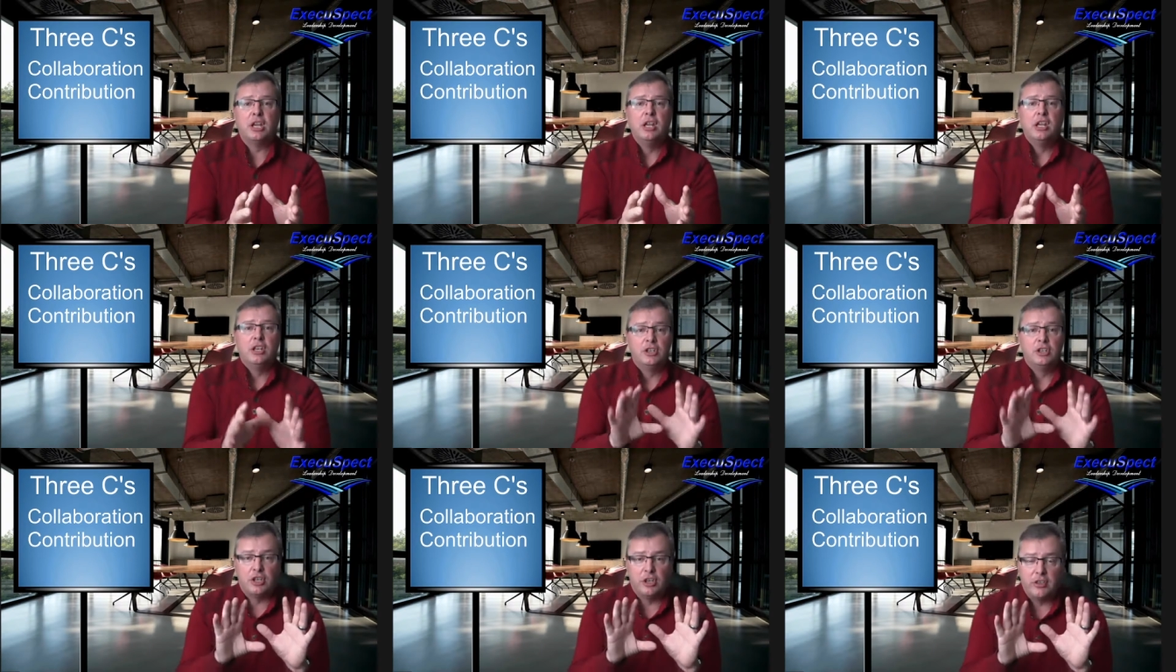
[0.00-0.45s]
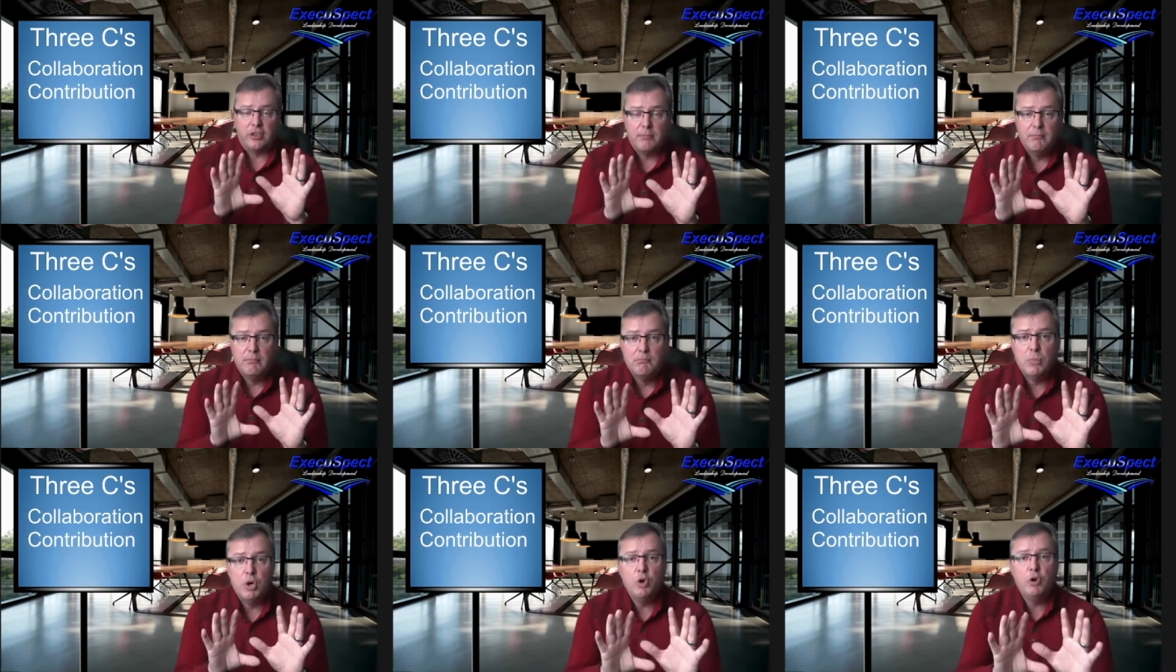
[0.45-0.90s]
to the
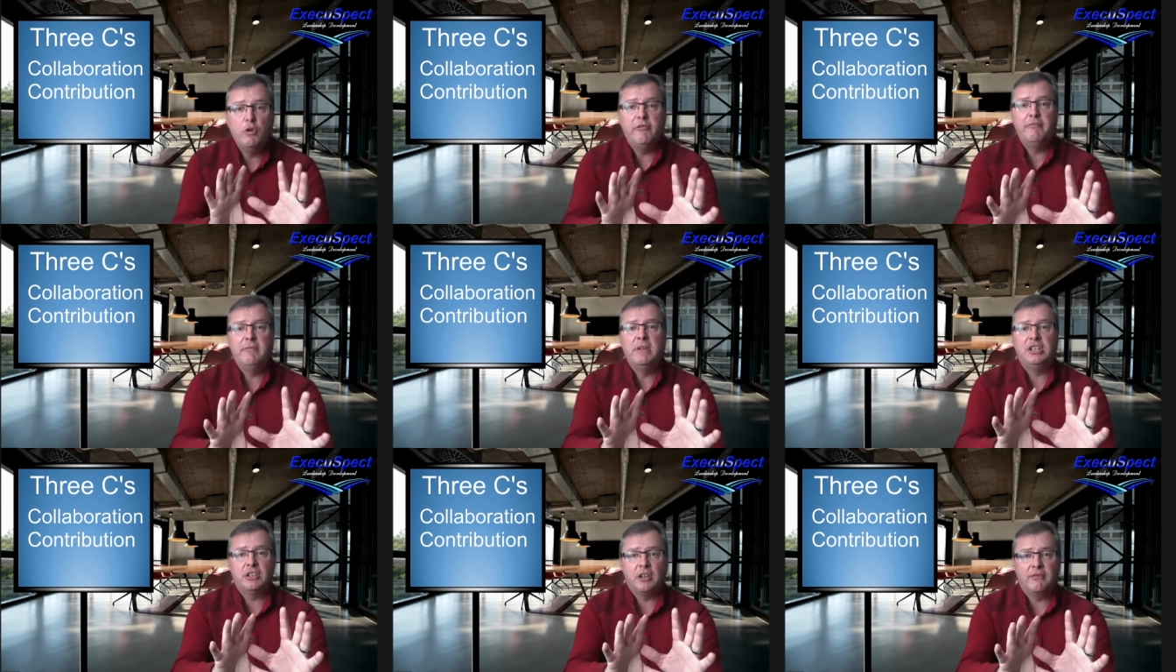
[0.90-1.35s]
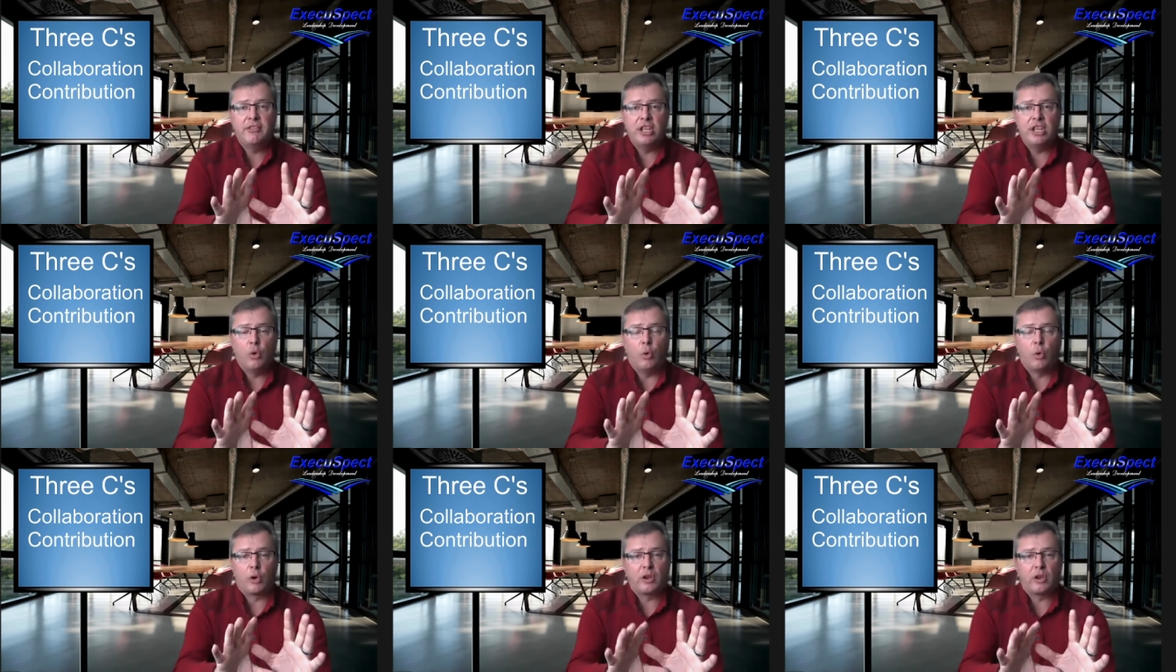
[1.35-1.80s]
movement of the
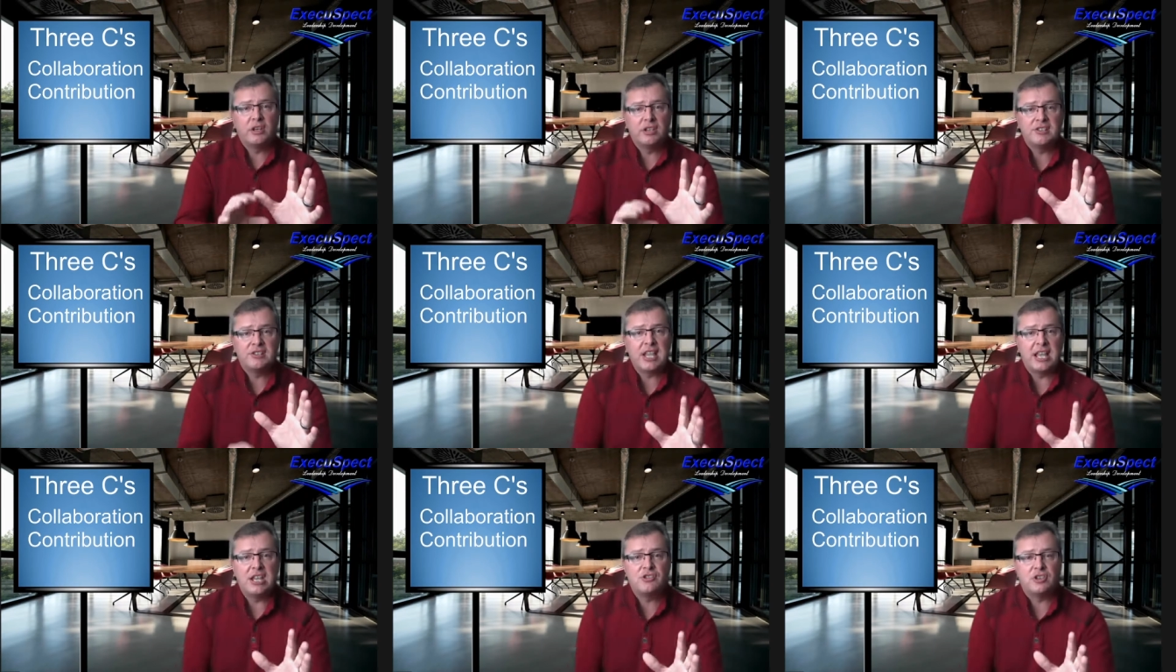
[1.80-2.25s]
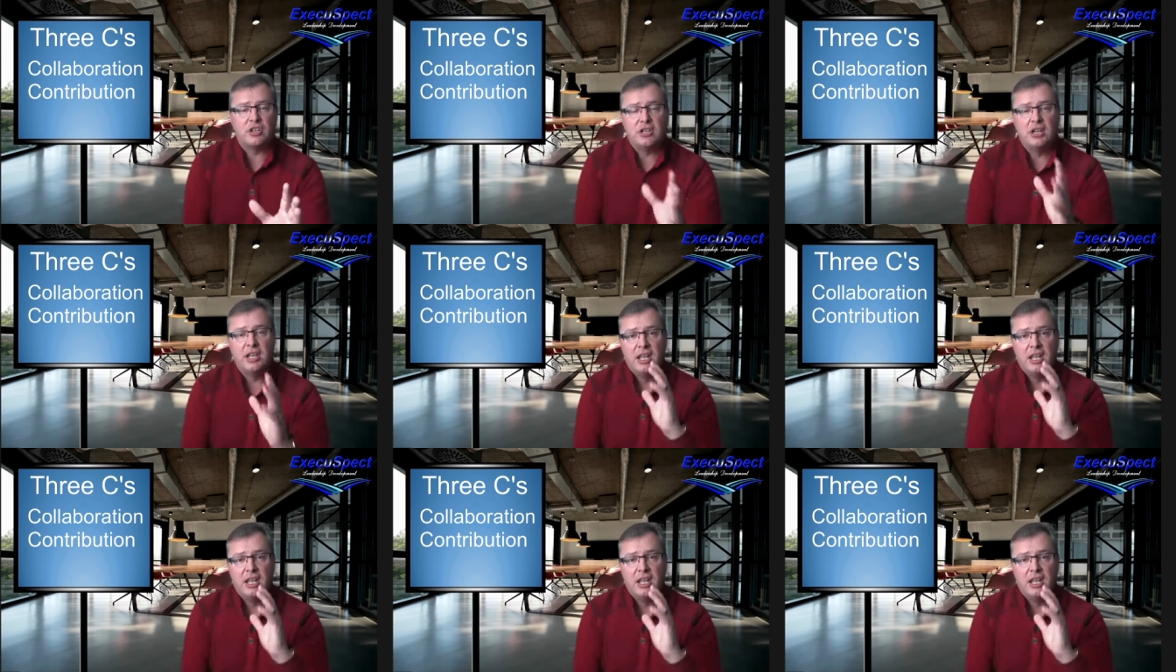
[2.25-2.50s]
organization